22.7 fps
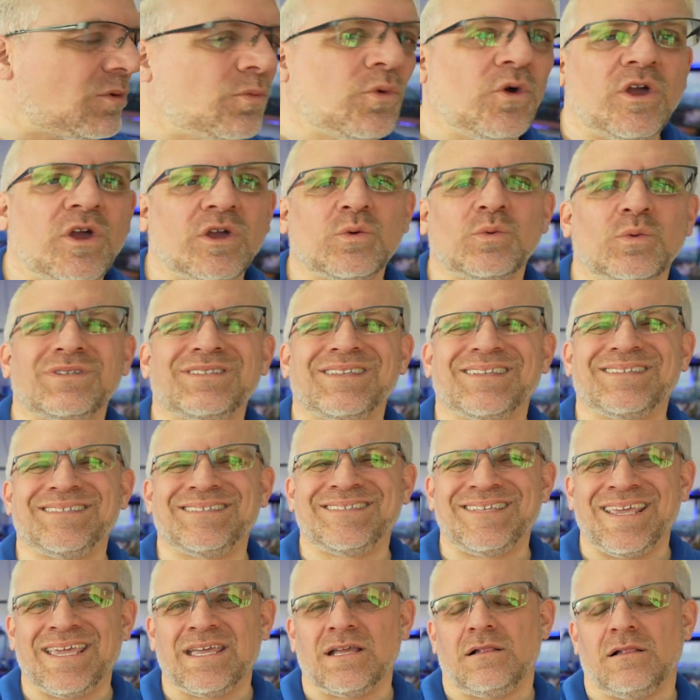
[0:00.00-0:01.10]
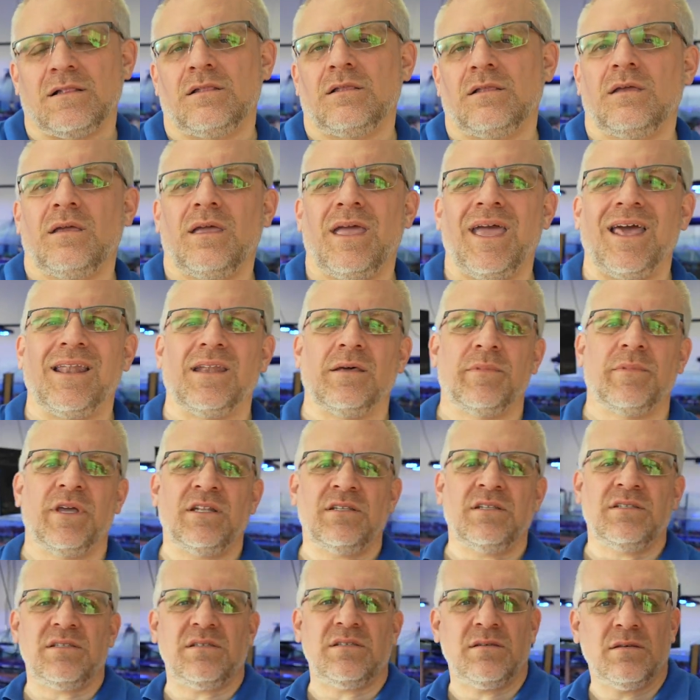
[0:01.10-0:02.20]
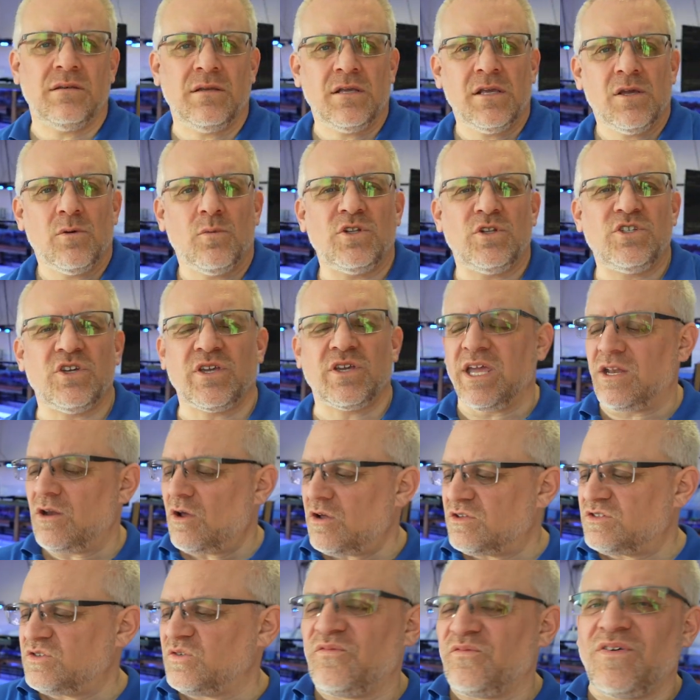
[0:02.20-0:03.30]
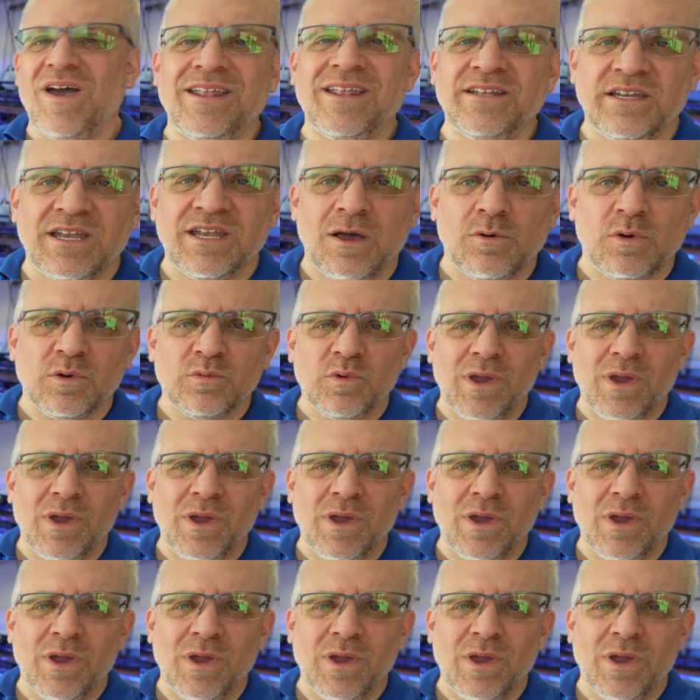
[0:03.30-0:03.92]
work with the single elements, which you can also find in our